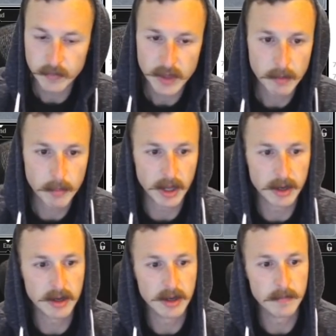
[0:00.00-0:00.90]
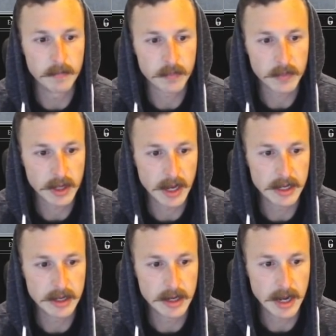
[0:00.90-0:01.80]
But
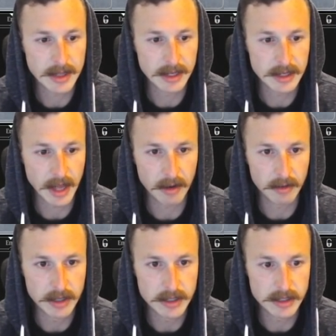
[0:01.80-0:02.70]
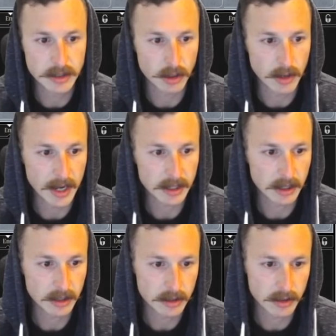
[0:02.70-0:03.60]
I think Nettle is correct.
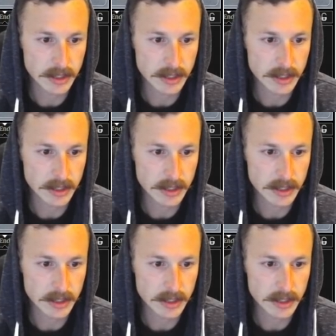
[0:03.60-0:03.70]
There is an